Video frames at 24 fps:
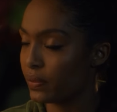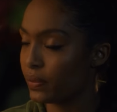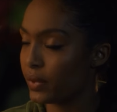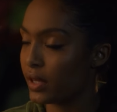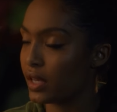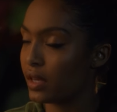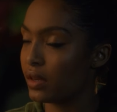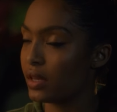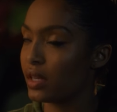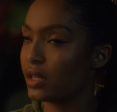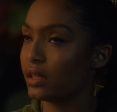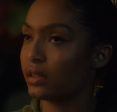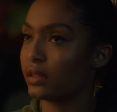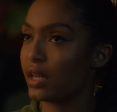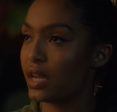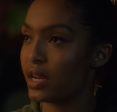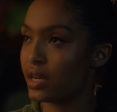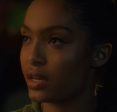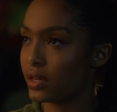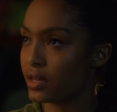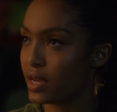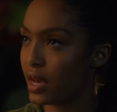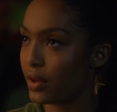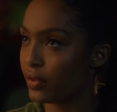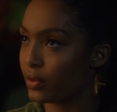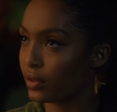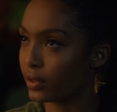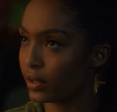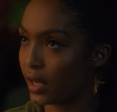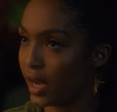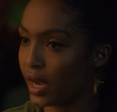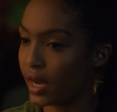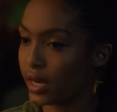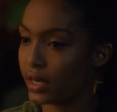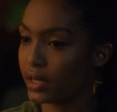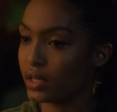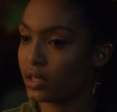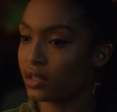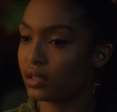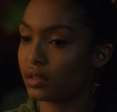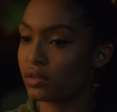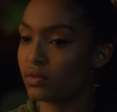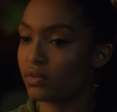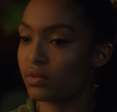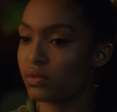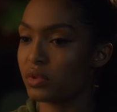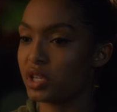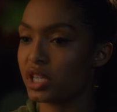to be later down the line,
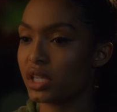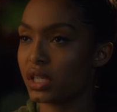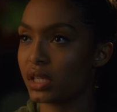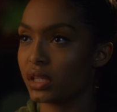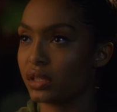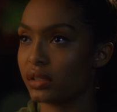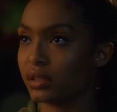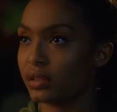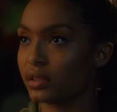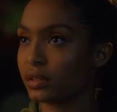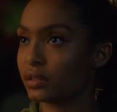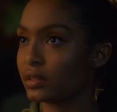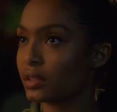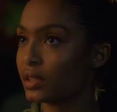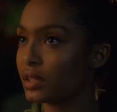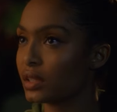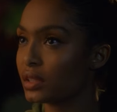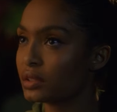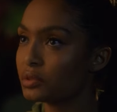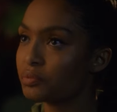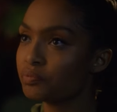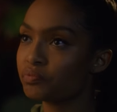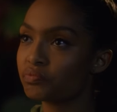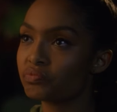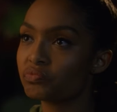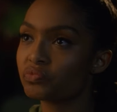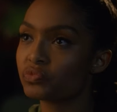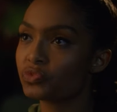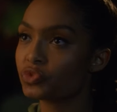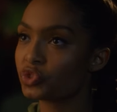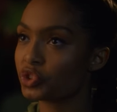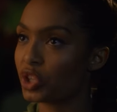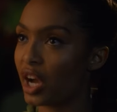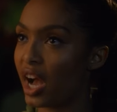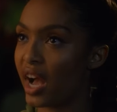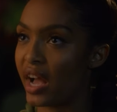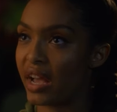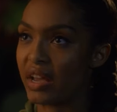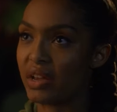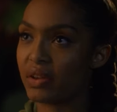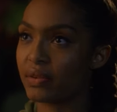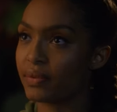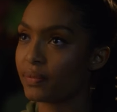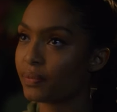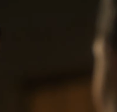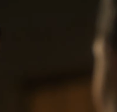we can try